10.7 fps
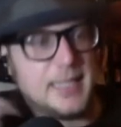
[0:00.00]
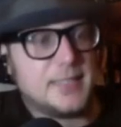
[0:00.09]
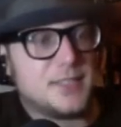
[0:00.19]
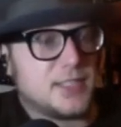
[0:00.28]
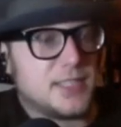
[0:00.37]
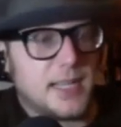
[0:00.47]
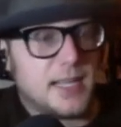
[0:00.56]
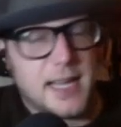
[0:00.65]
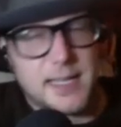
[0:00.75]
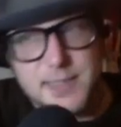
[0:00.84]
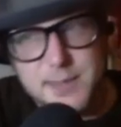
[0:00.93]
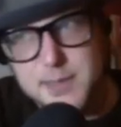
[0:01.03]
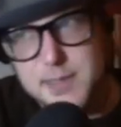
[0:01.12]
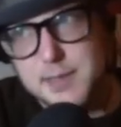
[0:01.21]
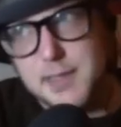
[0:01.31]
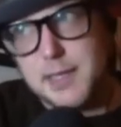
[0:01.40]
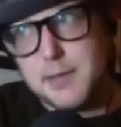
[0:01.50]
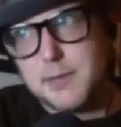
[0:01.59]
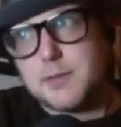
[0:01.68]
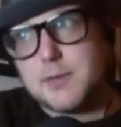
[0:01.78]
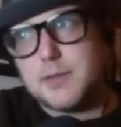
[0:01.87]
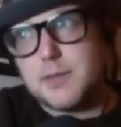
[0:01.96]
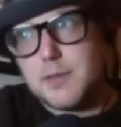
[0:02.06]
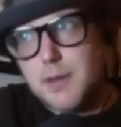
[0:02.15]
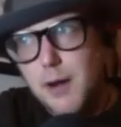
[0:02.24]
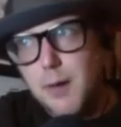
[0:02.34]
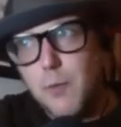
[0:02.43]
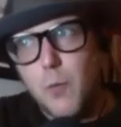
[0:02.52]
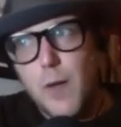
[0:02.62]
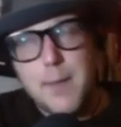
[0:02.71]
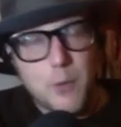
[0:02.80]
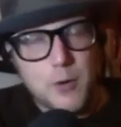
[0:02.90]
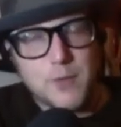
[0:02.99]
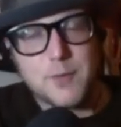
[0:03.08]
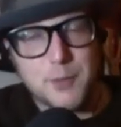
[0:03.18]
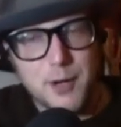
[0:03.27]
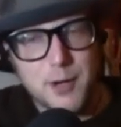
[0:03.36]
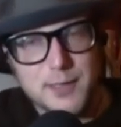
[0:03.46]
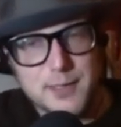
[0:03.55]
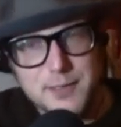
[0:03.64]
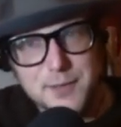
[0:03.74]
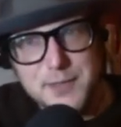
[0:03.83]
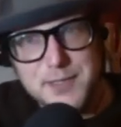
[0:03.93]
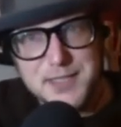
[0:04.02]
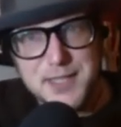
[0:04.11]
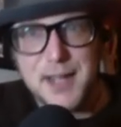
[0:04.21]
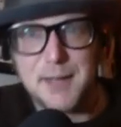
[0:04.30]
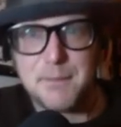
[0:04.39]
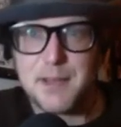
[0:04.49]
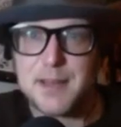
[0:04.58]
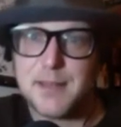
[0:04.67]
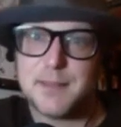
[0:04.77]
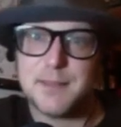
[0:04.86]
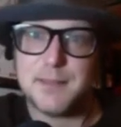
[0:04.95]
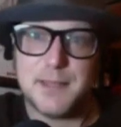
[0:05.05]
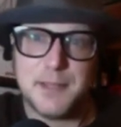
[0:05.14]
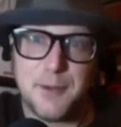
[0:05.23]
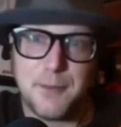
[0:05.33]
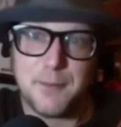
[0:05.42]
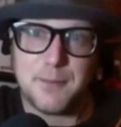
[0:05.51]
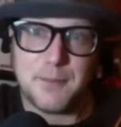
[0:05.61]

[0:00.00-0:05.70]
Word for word: it just it seems like way more of a product of its time than, you know,